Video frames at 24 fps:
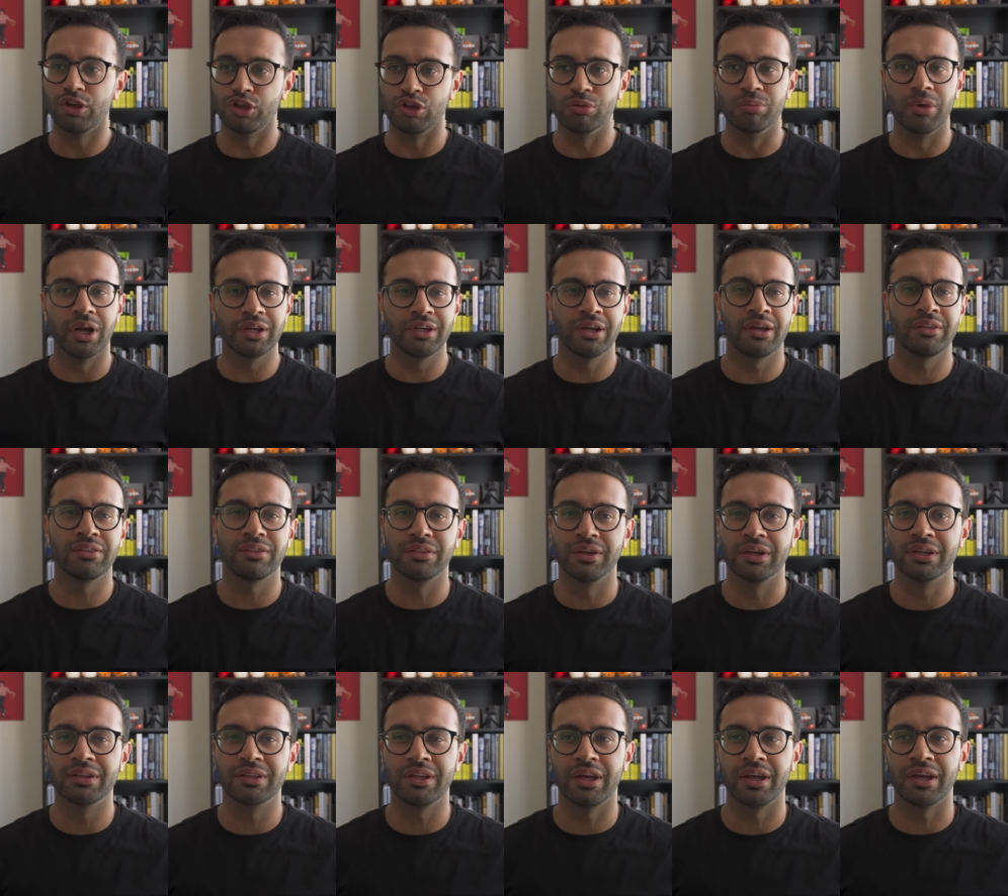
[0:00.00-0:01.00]
You might not
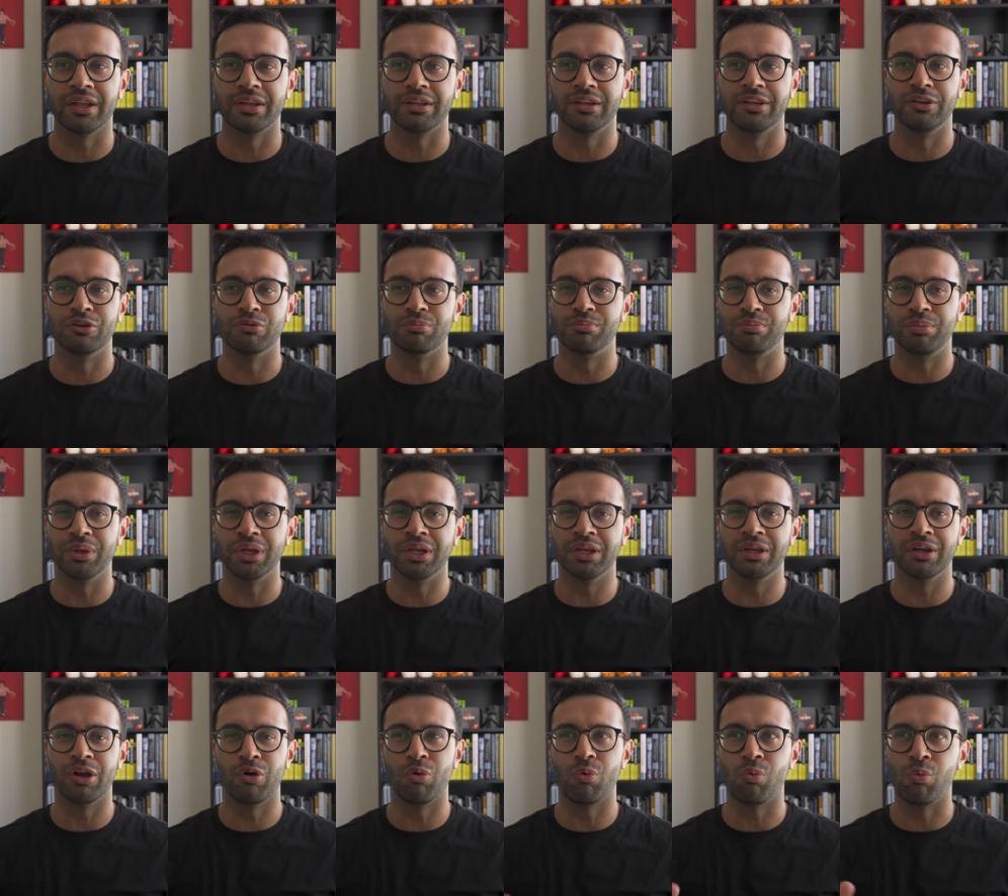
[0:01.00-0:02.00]
think that, you know,
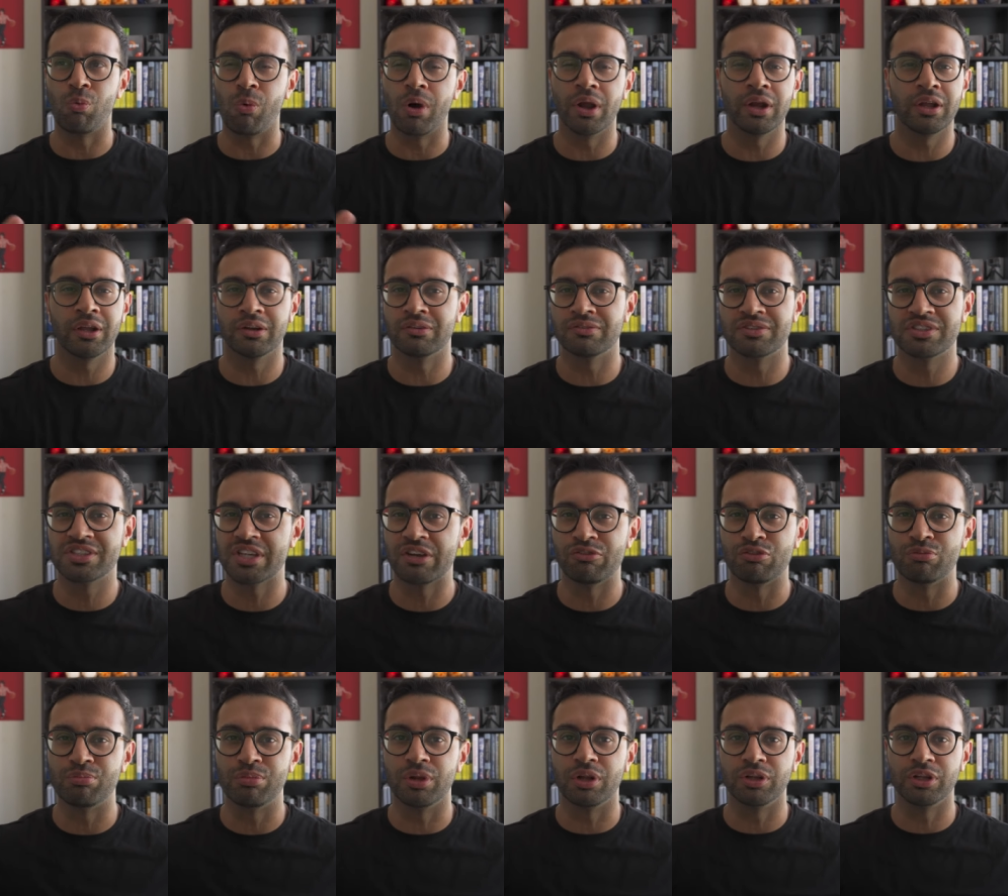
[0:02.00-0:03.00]
being one out of
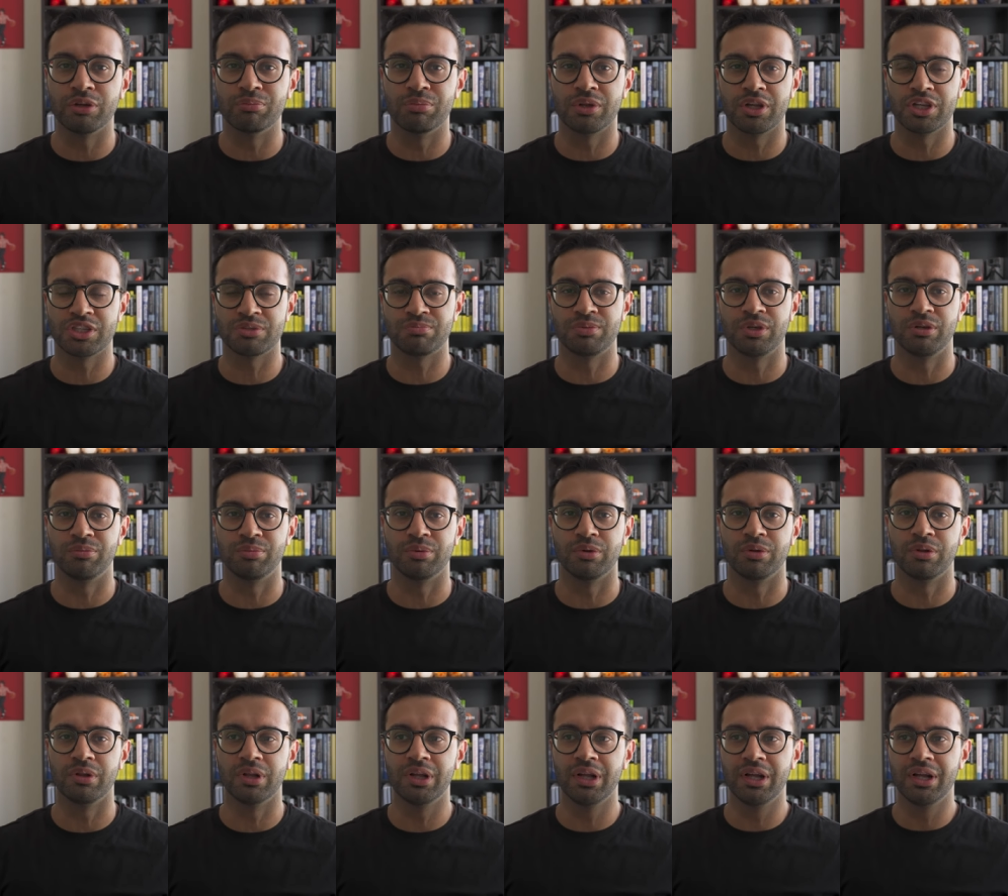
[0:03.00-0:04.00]
7 billion plus
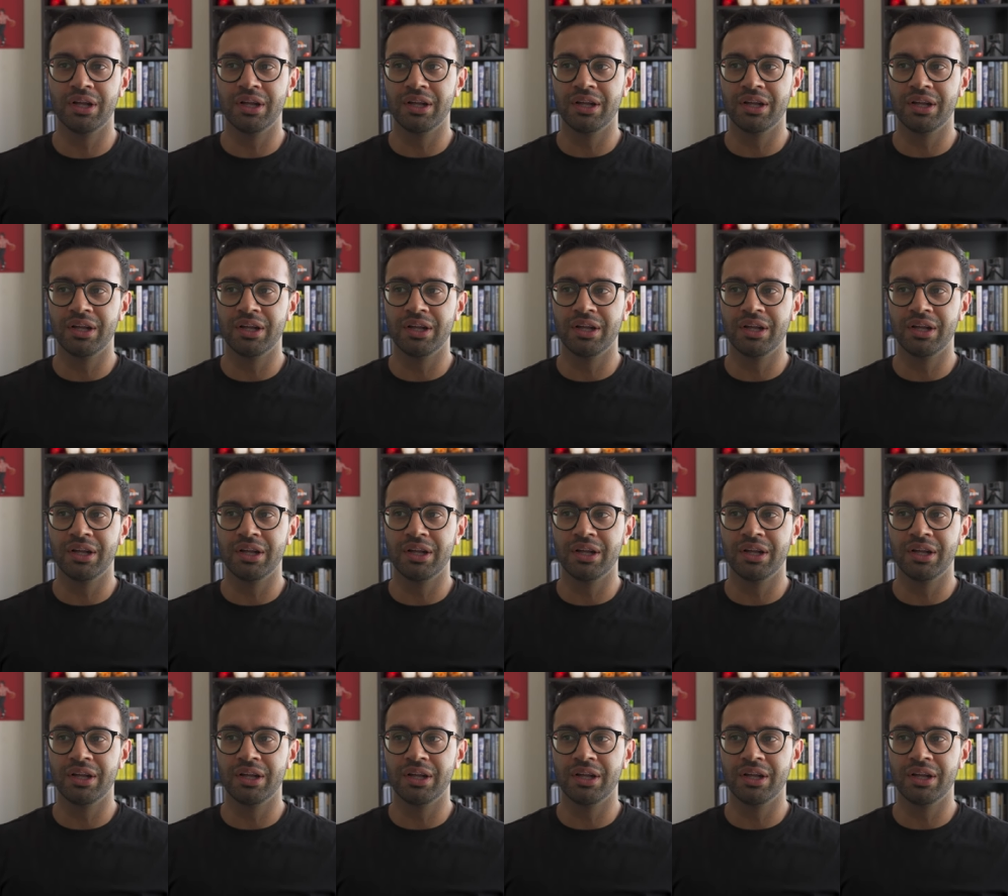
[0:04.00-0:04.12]
people